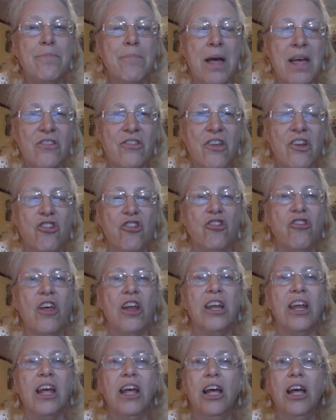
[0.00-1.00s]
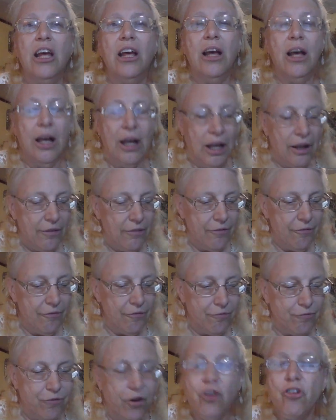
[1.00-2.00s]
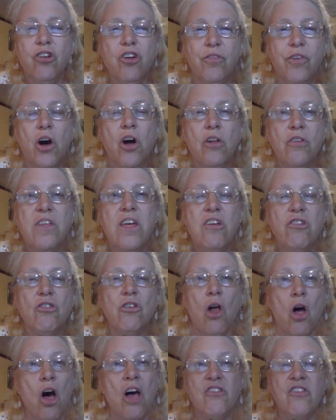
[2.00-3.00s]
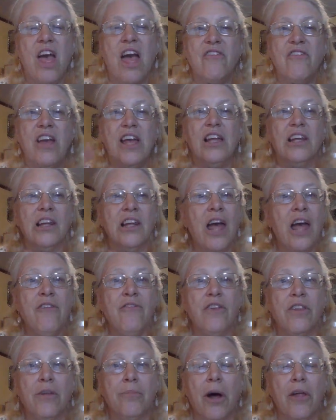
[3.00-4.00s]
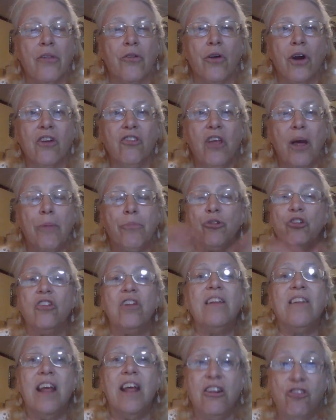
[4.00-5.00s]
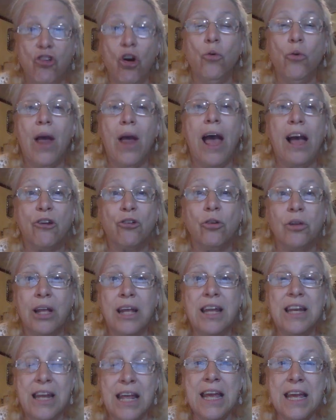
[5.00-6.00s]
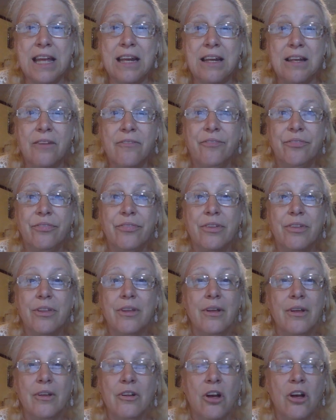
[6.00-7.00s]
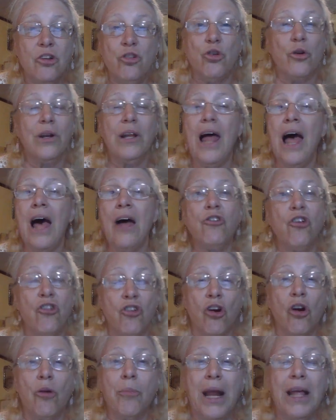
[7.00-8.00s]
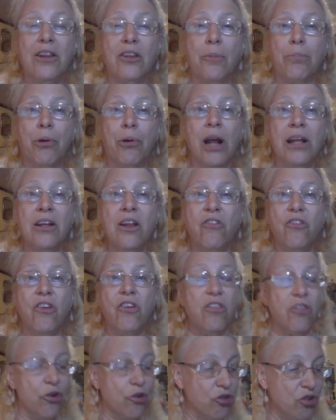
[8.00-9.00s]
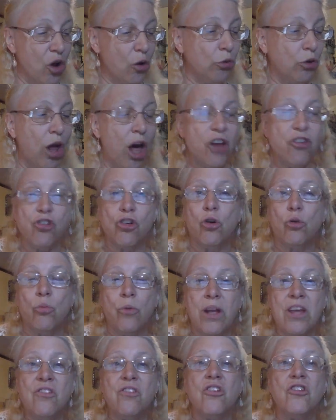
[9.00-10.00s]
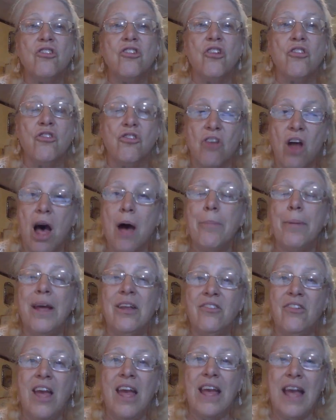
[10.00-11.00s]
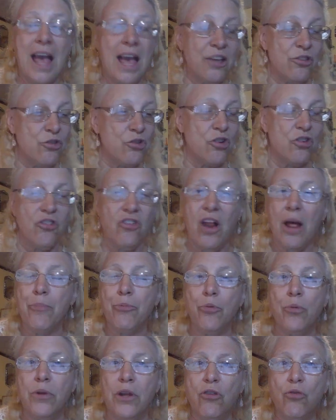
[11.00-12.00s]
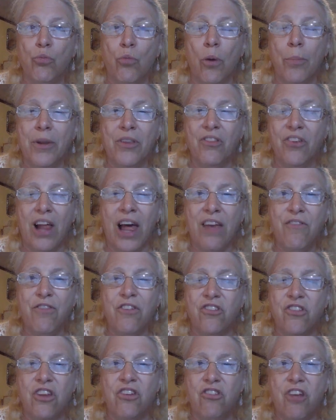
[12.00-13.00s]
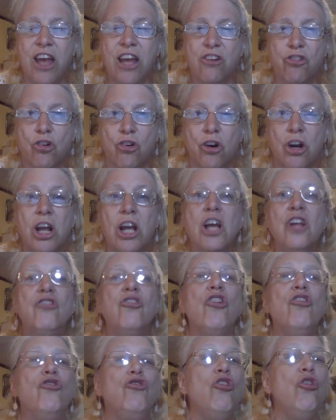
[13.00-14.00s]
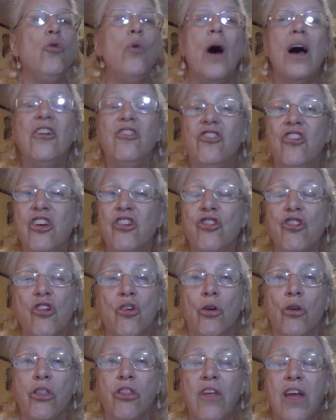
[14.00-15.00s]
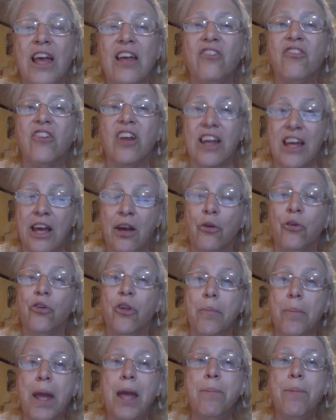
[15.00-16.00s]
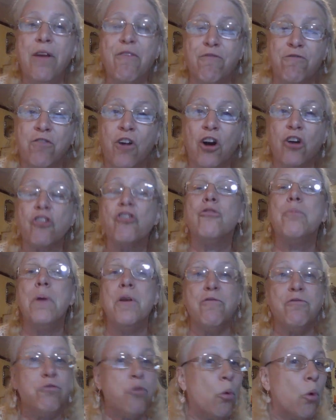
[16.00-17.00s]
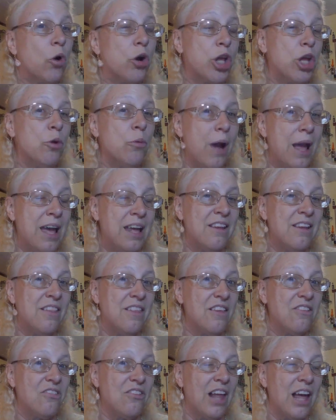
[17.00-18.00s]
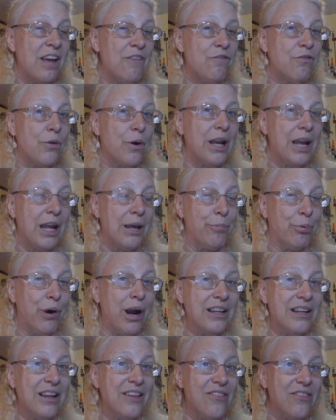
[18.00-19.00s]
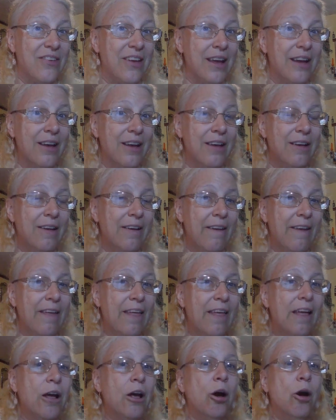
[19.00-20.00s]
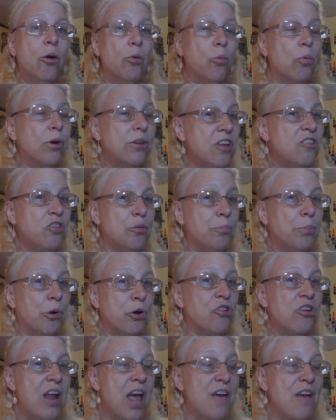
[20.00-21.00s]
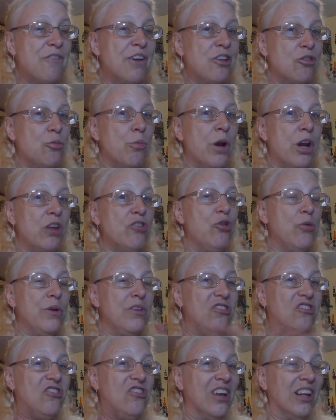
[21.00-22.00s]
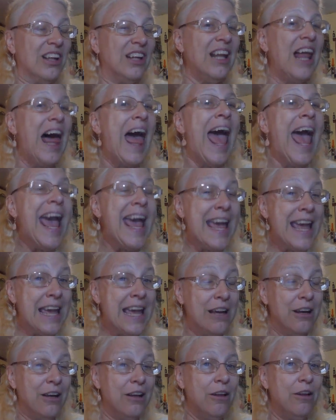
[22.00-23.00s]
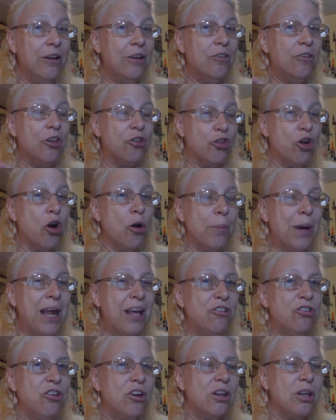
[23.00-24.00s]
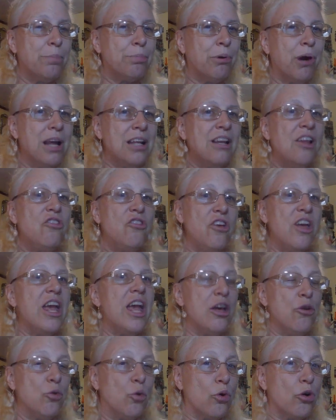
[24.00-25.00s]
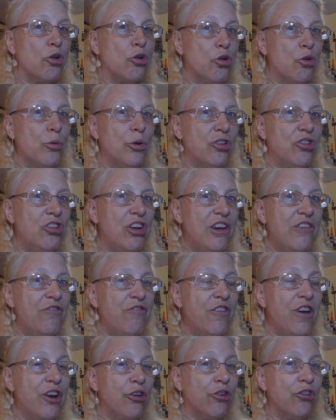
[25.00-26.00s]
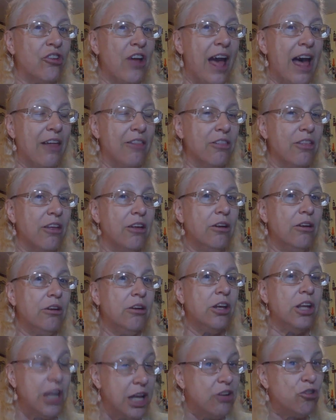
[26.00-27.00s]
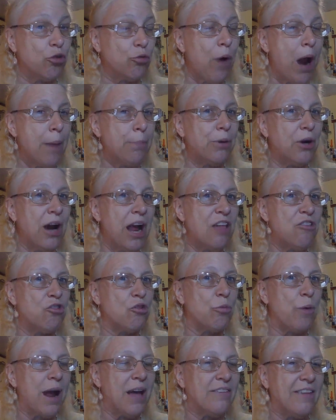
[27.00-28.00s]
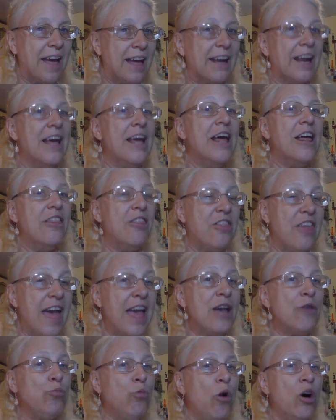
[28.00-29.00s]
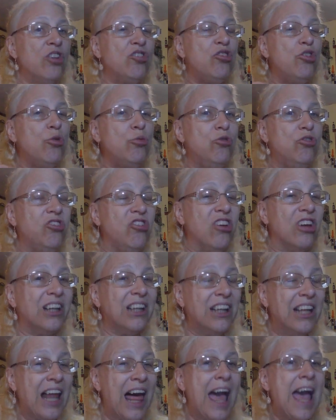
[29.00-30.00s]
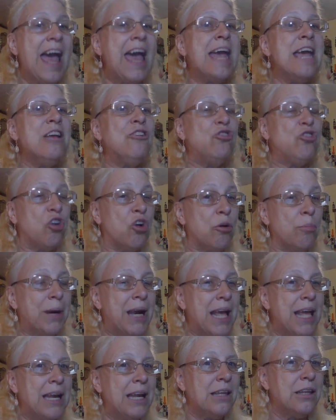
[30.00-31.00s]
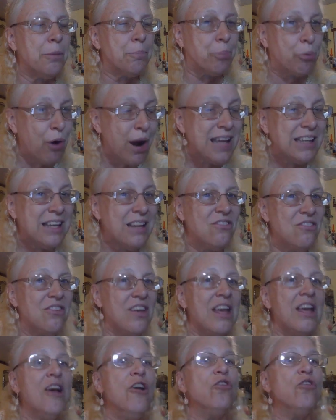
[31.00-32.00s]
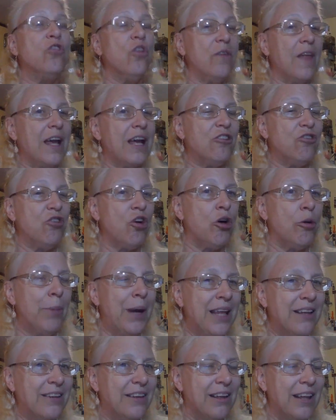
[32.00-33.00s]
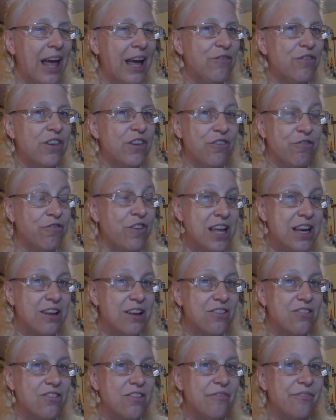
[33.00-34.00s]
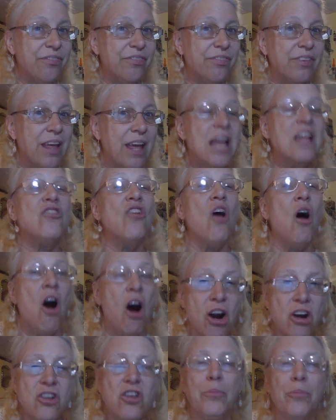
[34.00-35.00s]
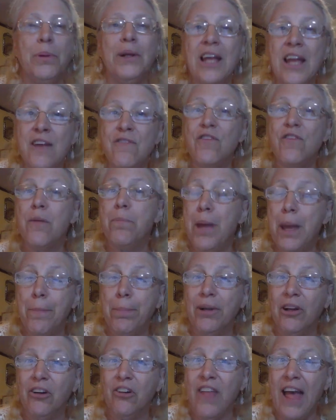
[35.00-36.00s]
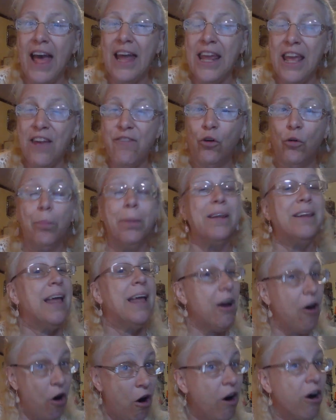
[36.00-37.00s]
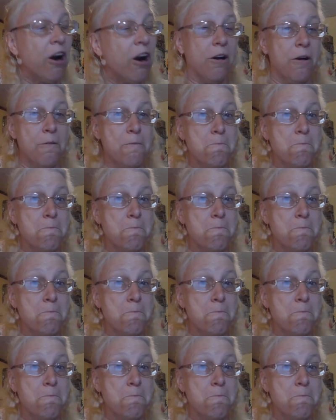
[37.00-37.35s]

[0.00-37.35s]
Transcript: message that, first of all, these laws have a life of the mother exception that they don't actually need. Because you're allowed to terminate the pregnancy. There's no logical reason to stop and take extra steps when this woman's life is in danger, to do additional things to kill the baby first before you end this life-threatening pregnancy. What these abortion advocates want to do is delay the termination of the pregnancy in order to achieve fetal death. You need to wrap your heads around that. They want to delay terminating the pregnancy so they can terminate the life of the fetus. It's hard to believe that people are that evil, but they are.